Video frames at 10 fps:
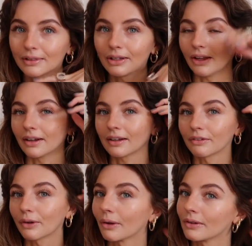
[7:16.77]
look,
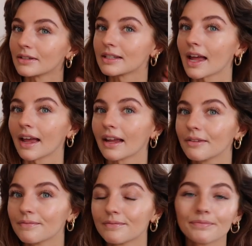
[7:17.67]
I've got it on
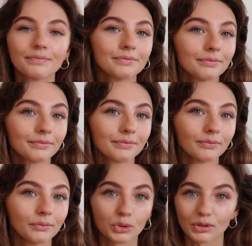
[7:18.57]
today.
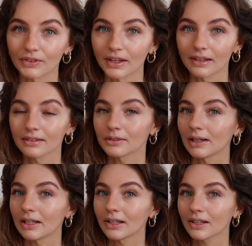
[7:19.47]
What do we think? Do
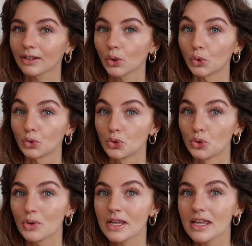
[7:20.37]
I look
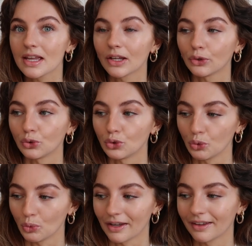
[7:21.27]
dewy?
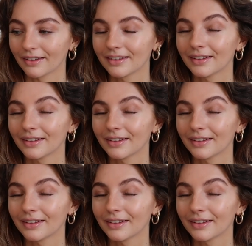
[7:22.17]
Dewy.